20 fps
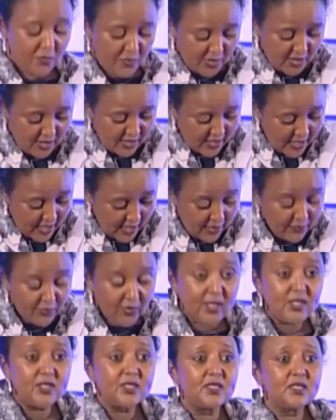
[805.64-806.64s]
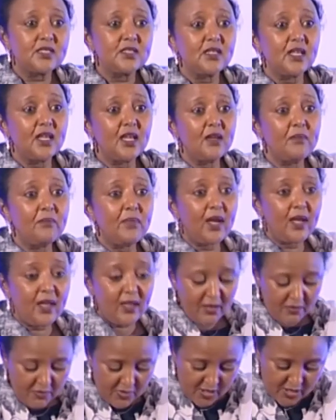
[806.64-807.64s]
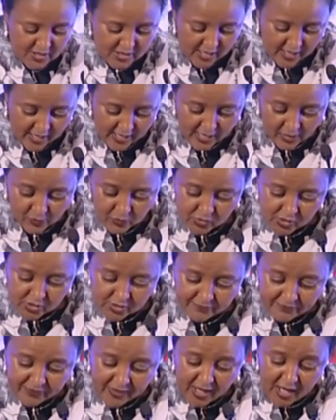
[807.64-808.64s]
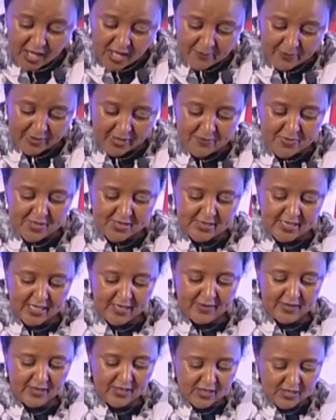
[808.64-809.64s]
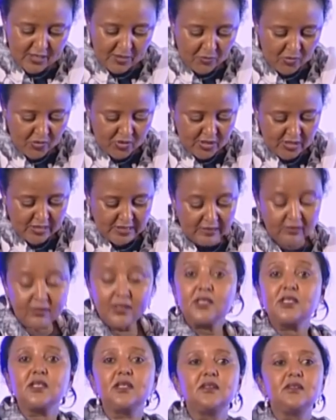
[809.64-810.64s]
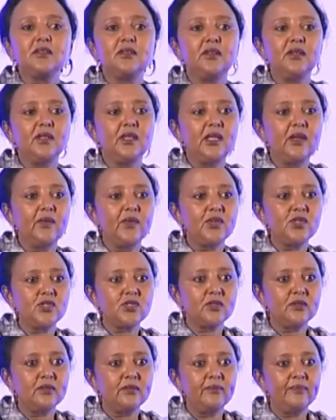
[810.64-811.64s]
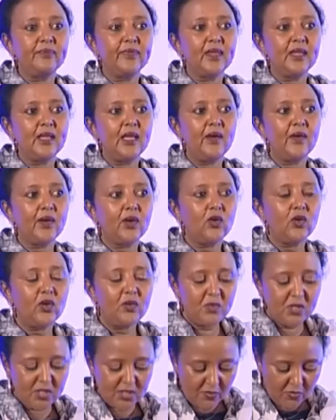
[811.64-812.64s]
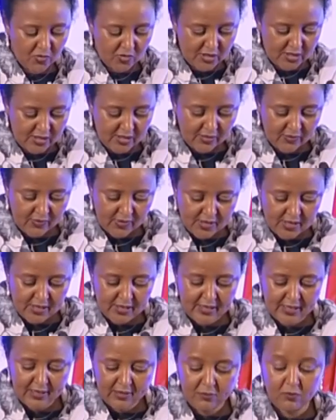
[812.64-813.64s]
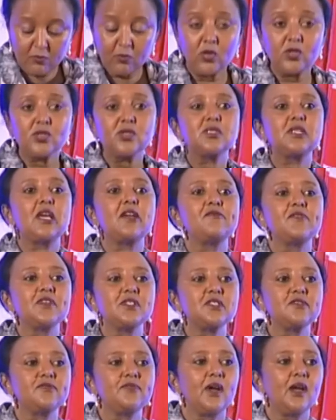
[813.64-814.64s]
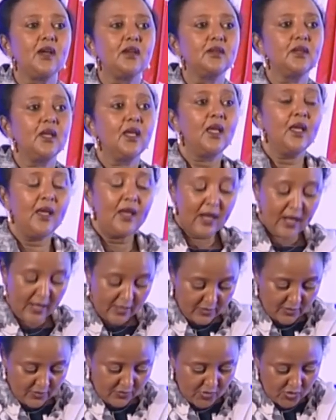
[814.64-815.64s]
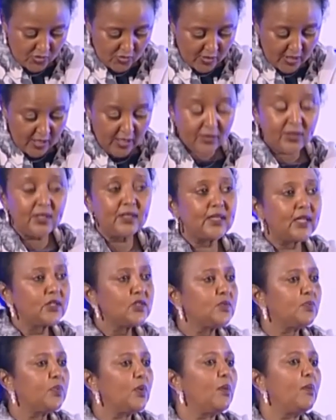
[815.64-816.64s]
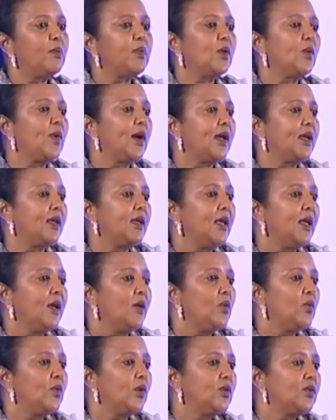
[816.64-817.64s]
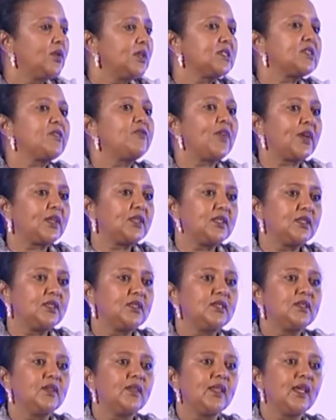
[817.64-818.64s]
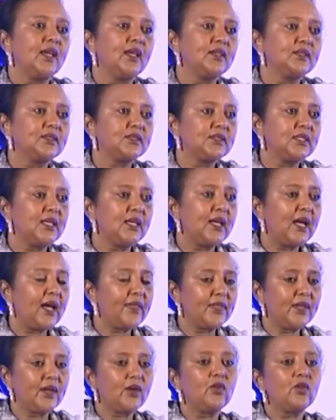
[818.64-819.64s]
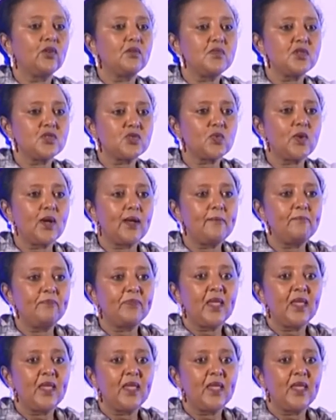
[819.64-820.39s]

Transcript: been addressed by Minister Elwood, but let me say that it's the most integrated in our region. Our economy is the most integrated and the most diversified in the region, and I think that's probably why we were not as affected as other economies were